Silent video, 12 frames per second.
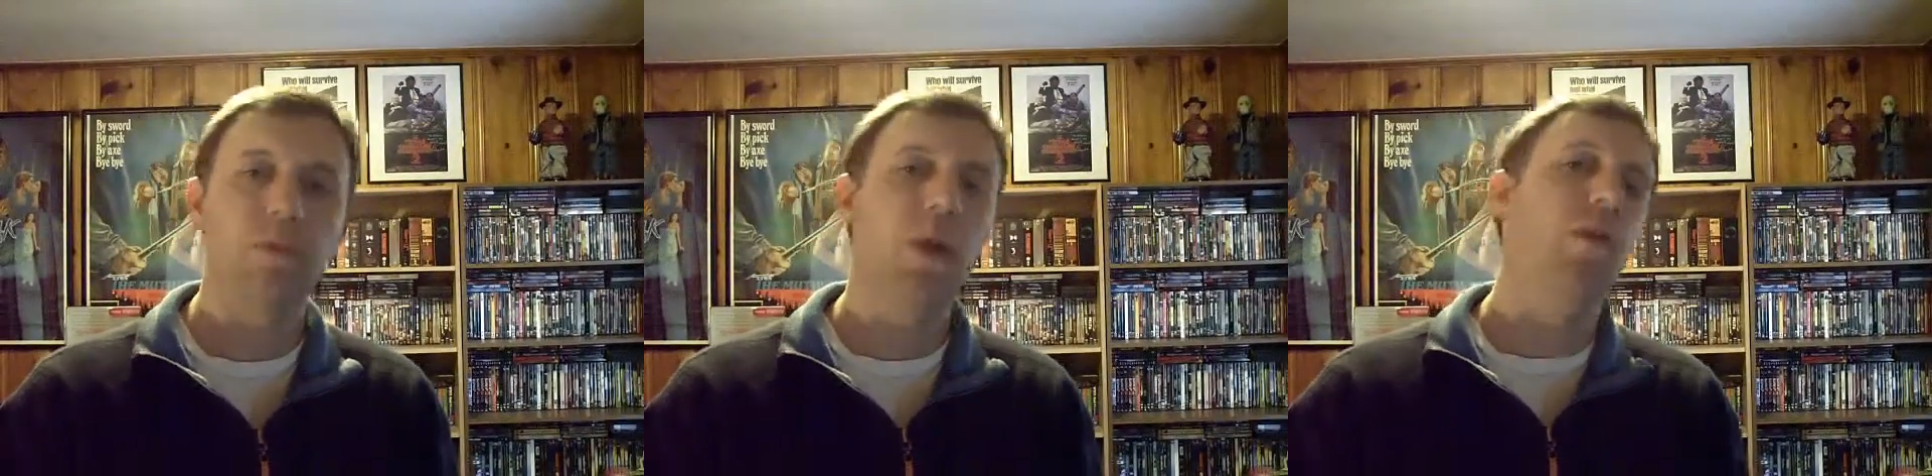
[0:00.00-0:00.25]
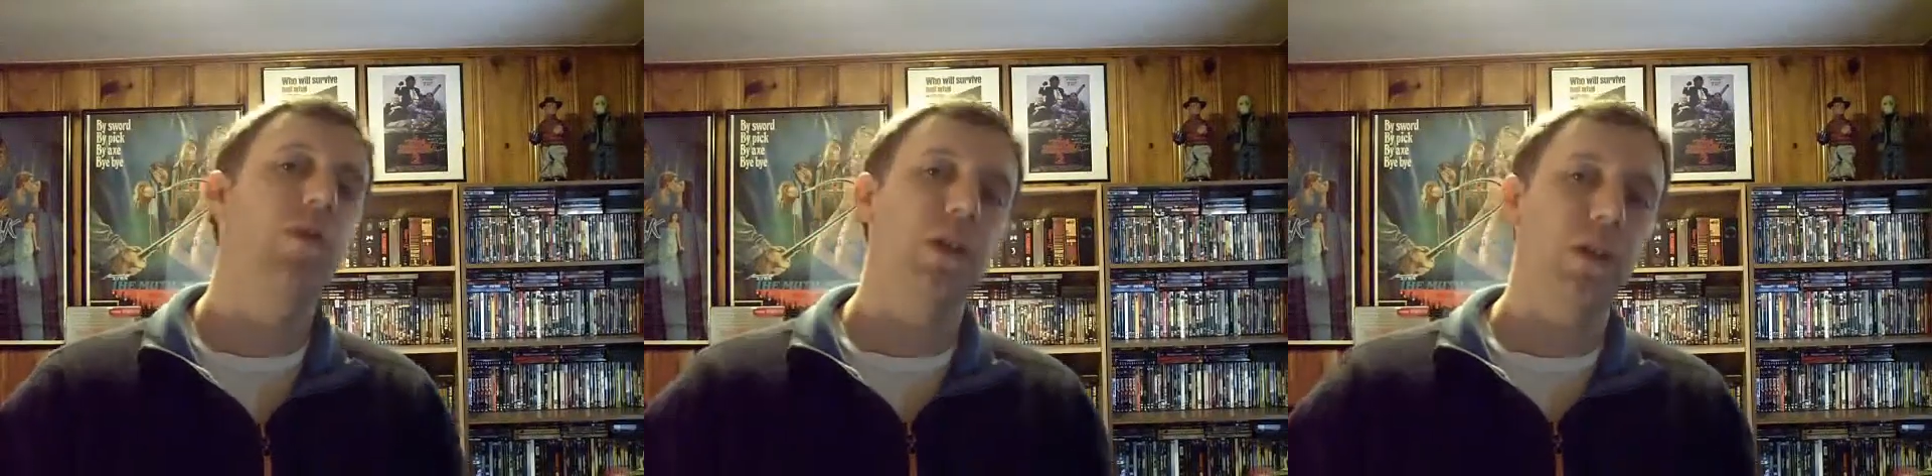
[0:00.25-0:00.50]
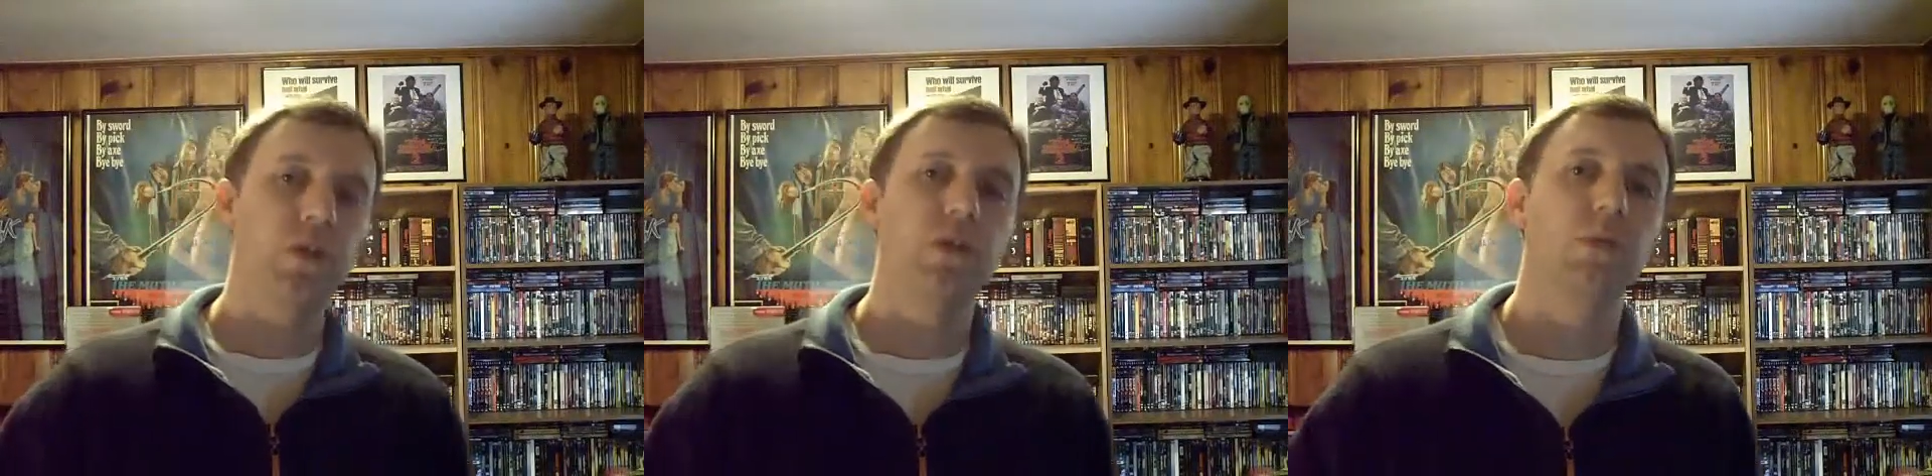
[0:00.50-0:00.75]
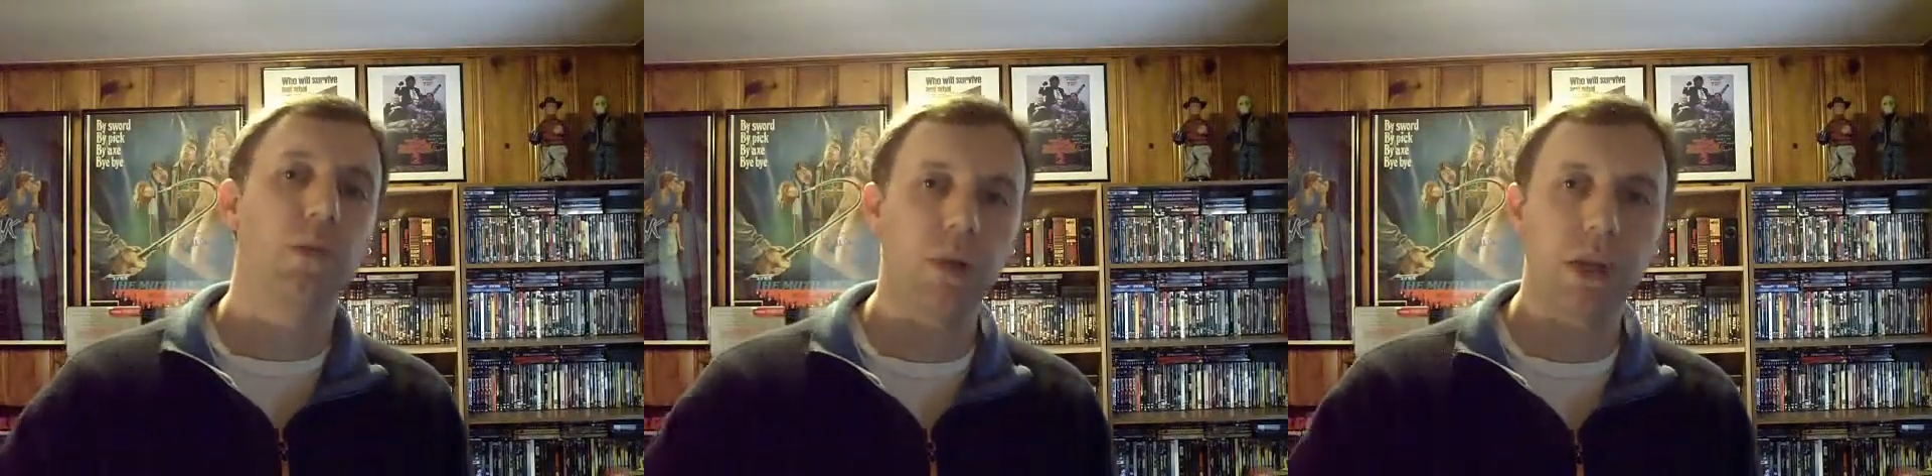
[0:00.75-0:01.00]
hopefully do
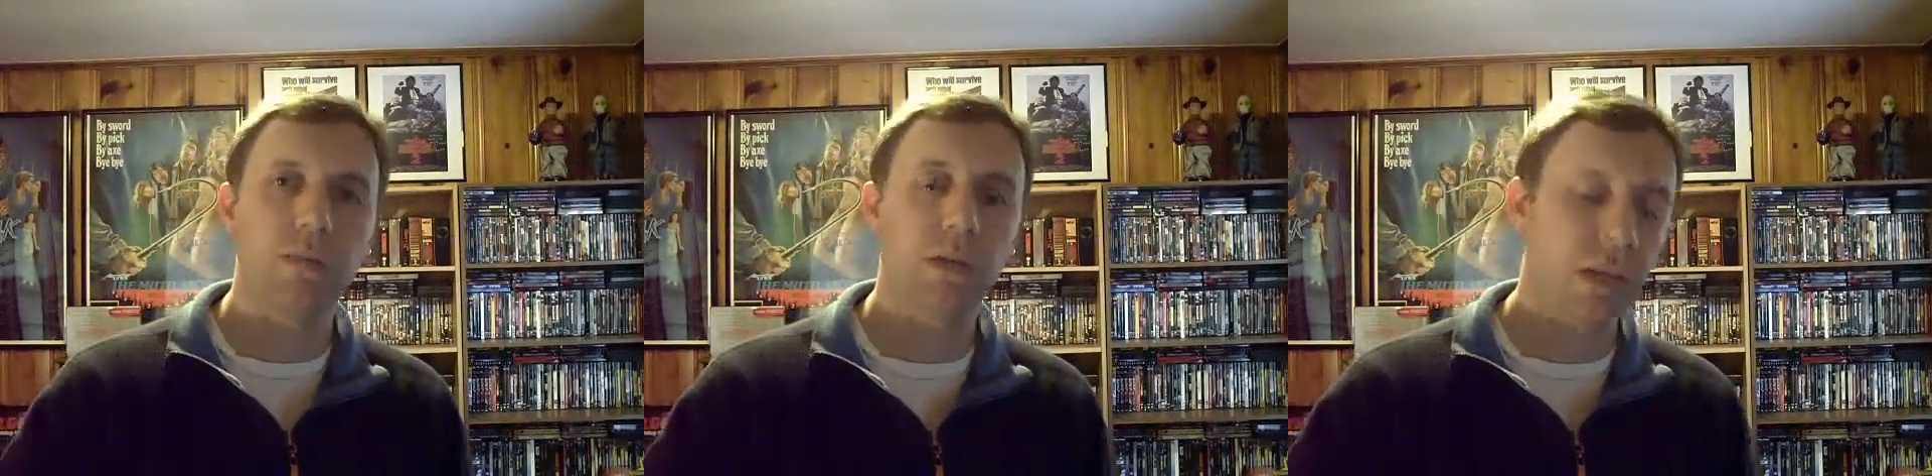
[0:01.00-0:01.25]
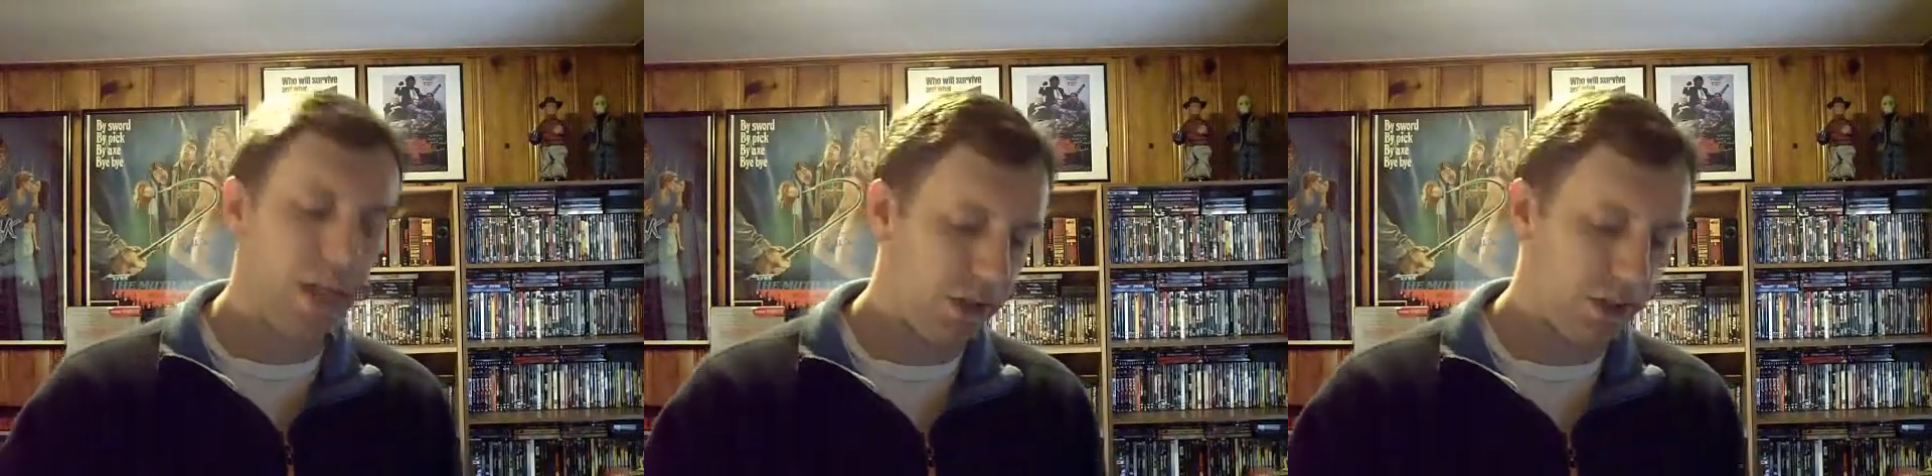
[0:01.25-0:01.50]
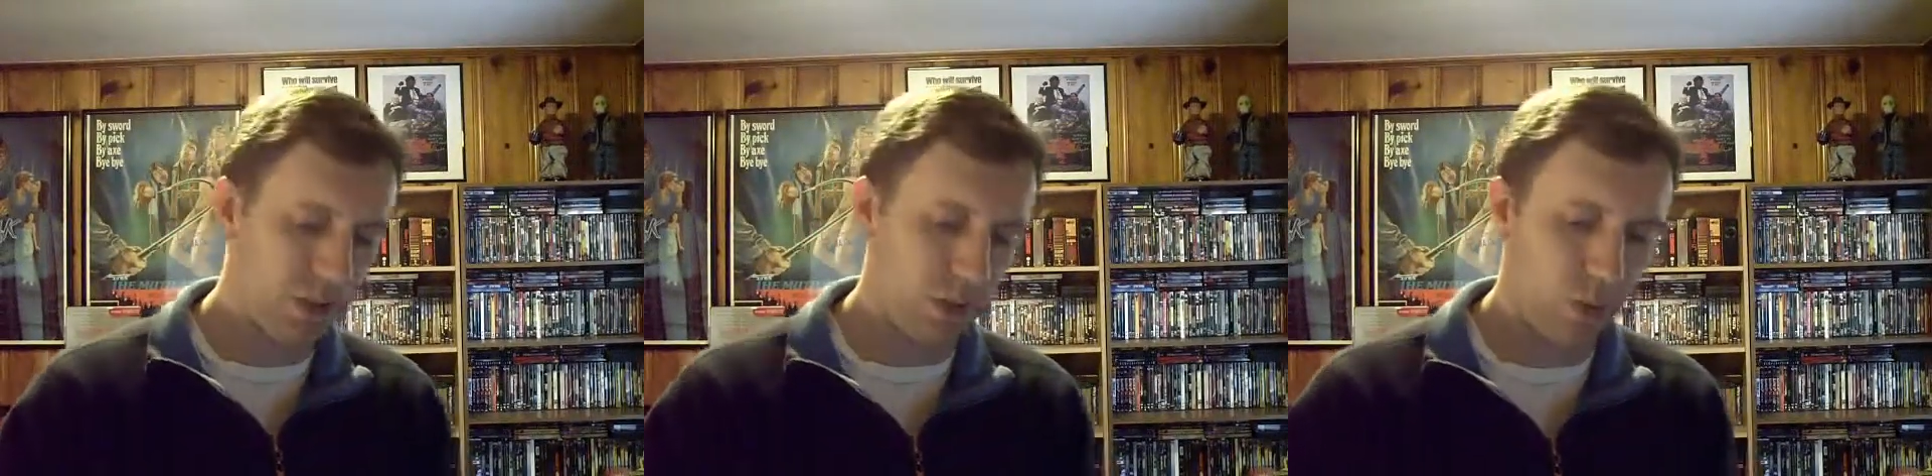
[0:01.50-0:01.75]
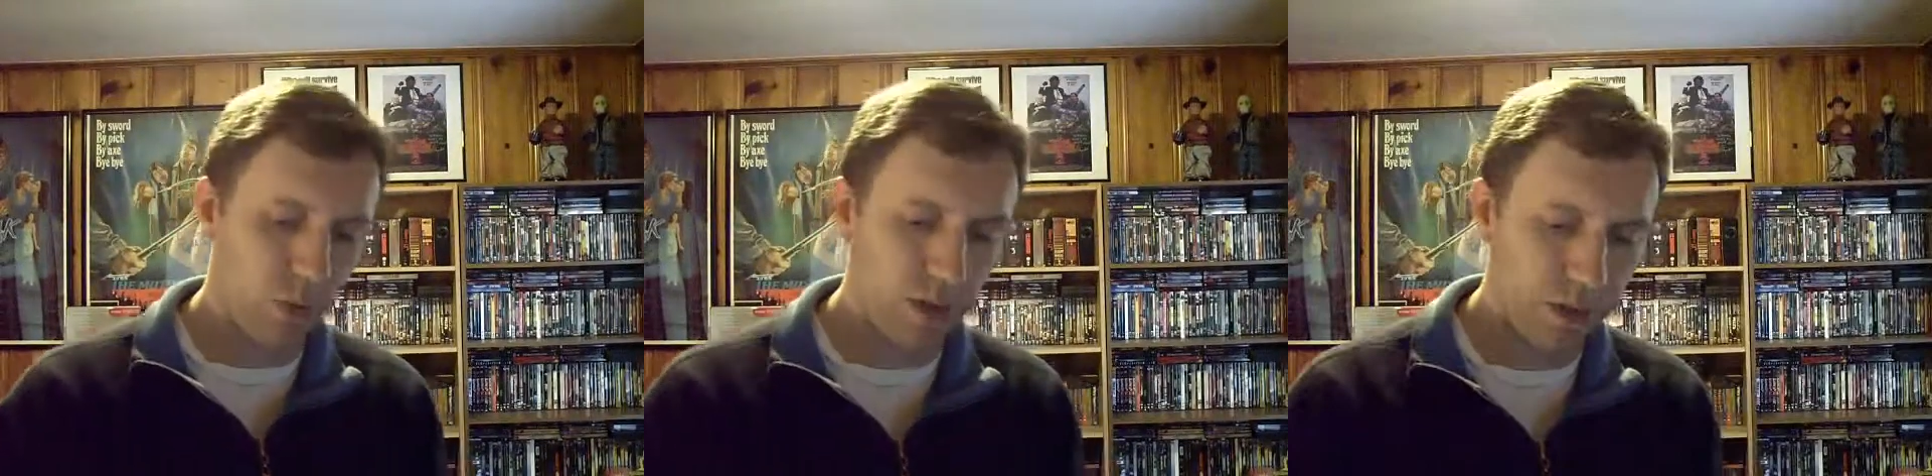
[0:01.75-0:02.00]
some more recommendations
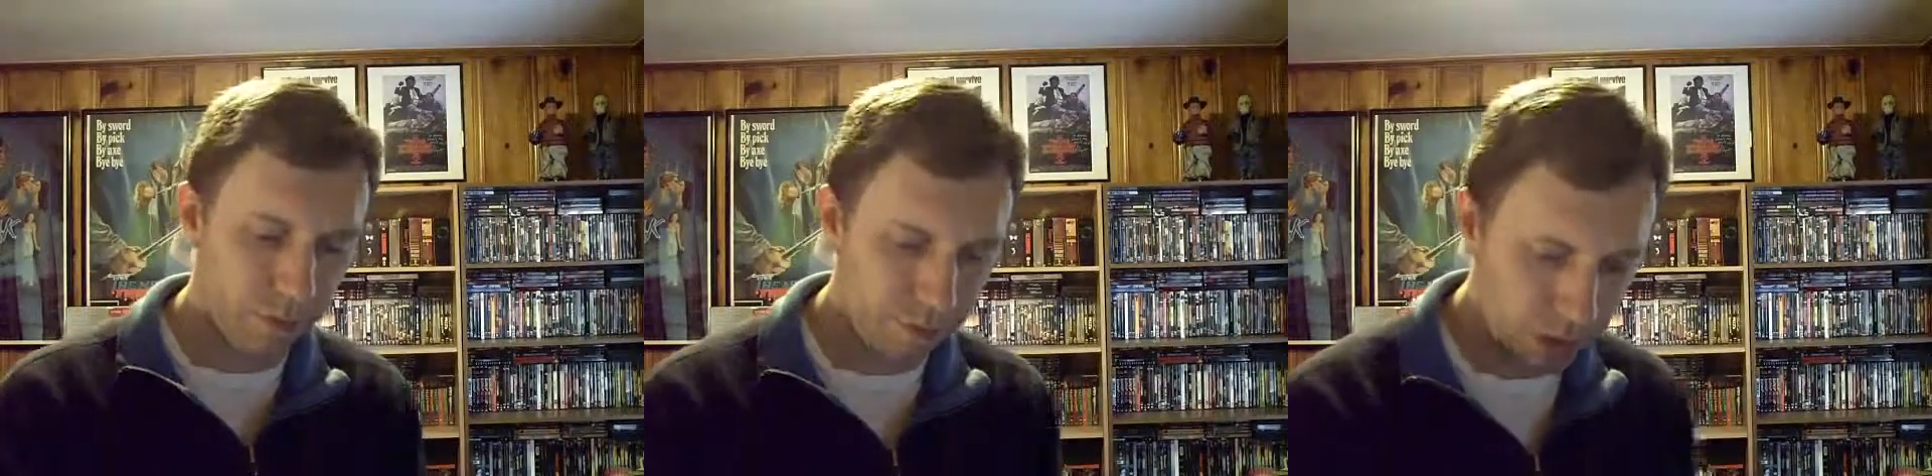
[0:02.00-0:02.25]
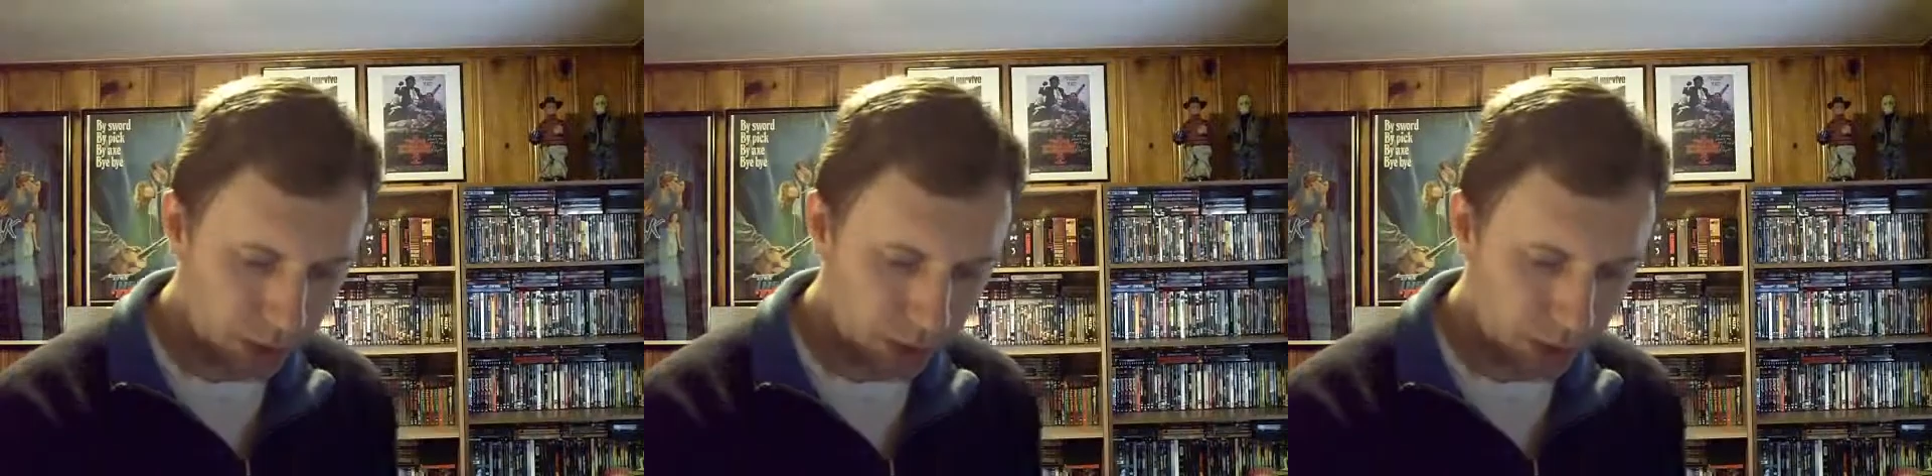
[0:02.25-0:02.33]
as well.